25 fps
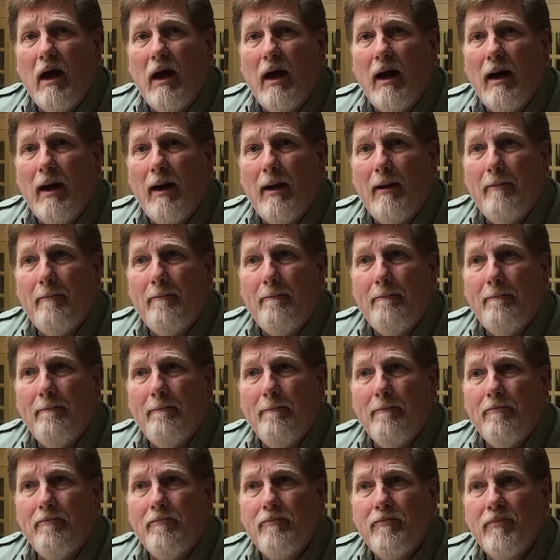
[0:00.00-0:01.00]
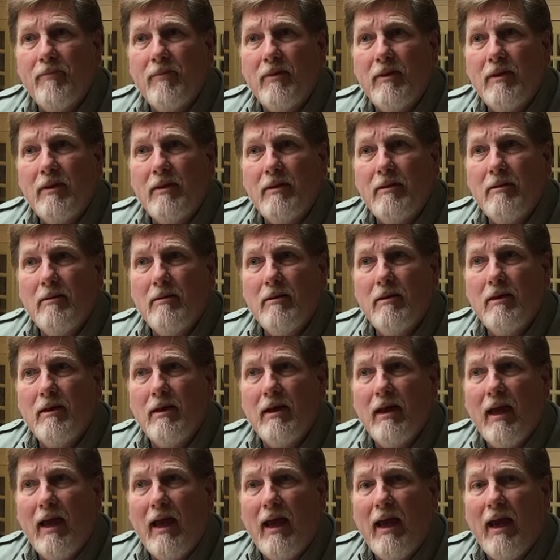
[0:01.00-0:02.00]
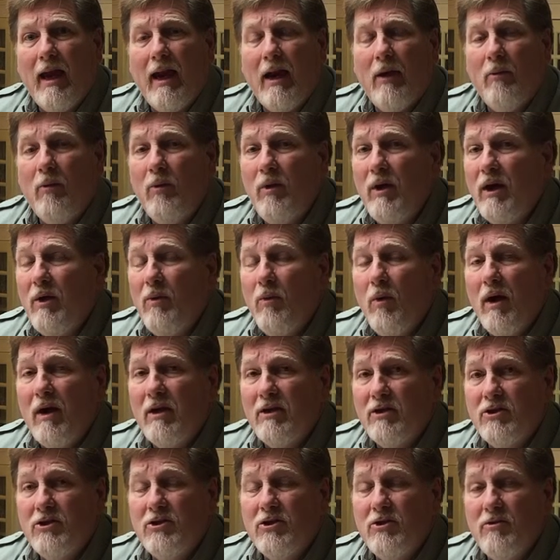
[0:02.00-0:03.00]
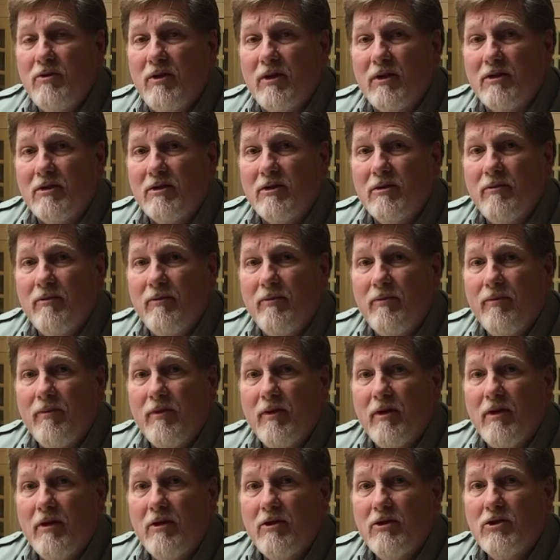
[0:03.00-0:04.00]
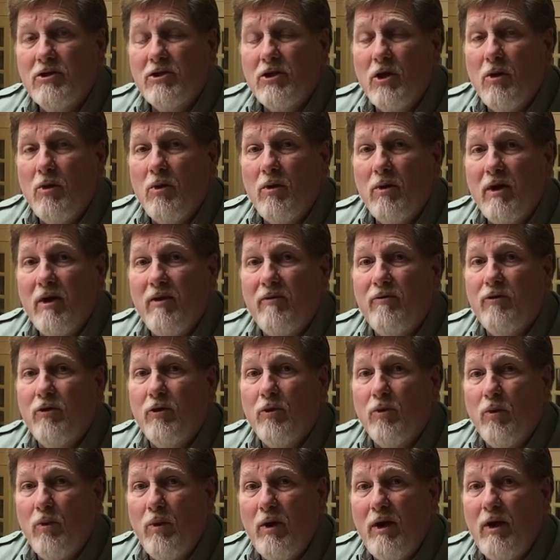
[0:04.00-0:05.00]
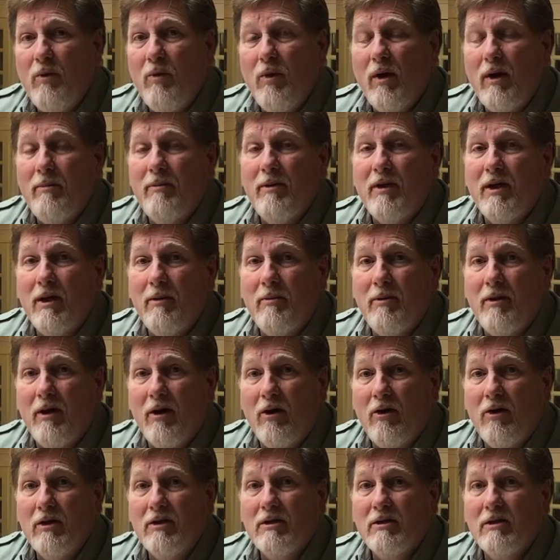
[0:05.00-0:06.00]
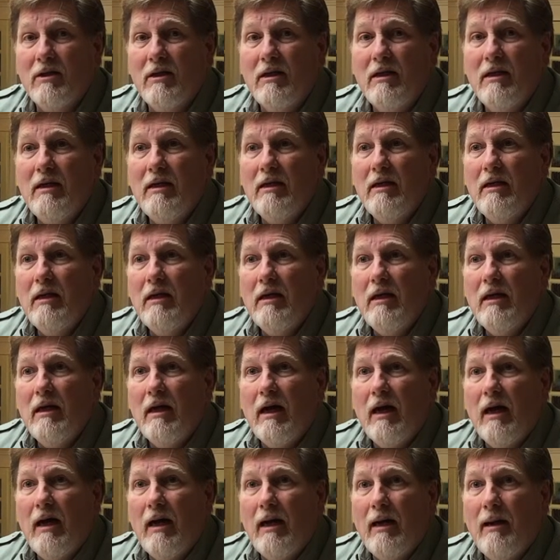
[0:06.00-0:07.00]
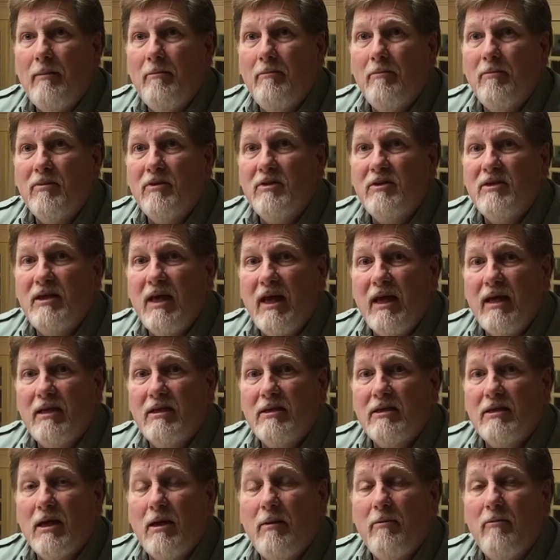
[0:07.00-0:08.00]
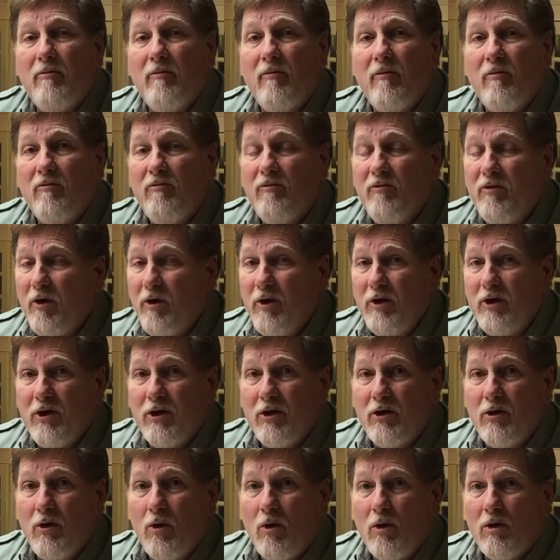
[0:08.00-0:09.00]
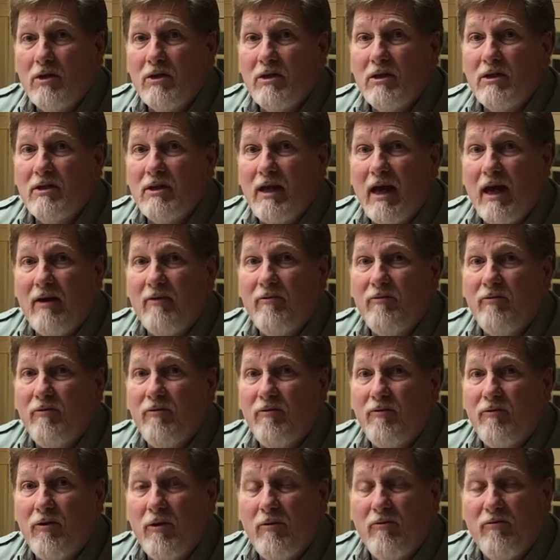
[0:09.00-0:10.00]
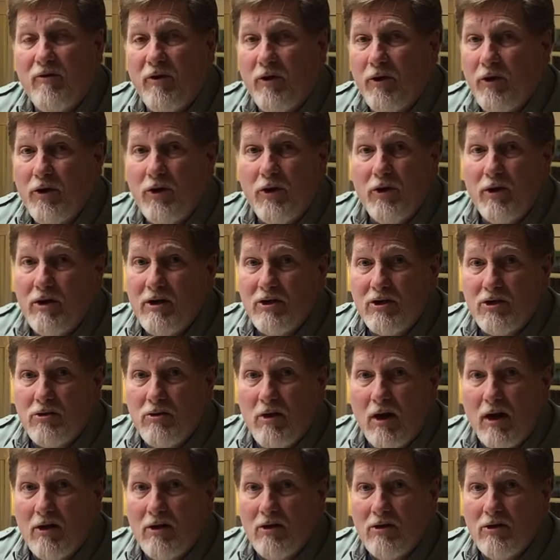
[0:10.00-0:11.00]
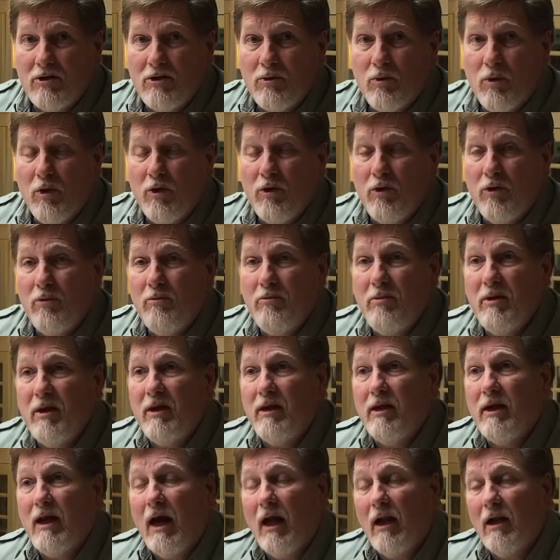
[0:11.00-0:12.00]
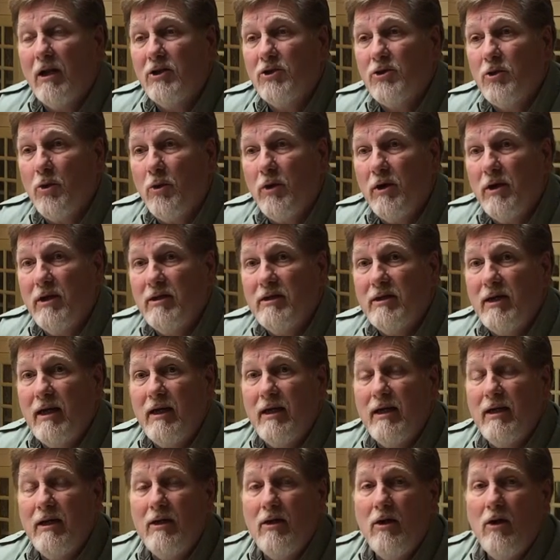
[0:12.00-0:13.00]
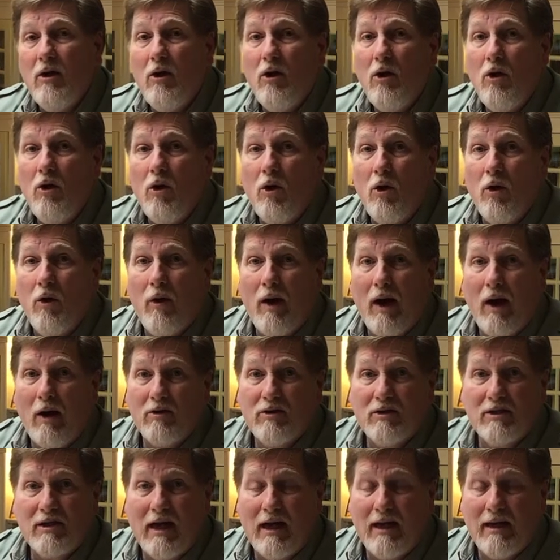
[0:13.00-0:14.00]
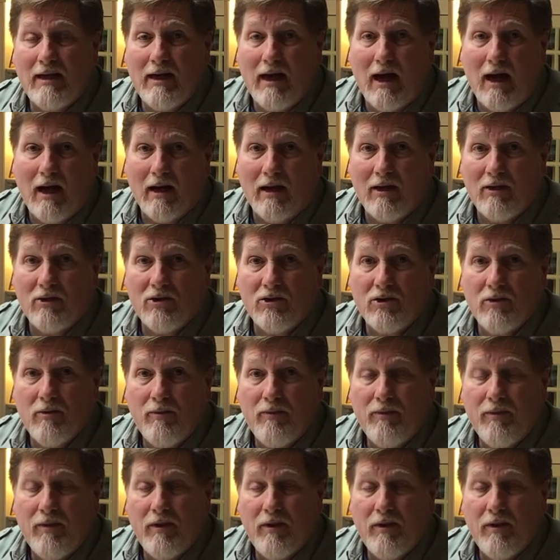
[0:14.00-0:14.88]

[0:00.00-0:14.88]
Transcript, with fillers: Um, and I really wanted to do this. So if you really want to become an artist, um, take some very good courses at, from very good instructors, whether it be college orientated or outside college.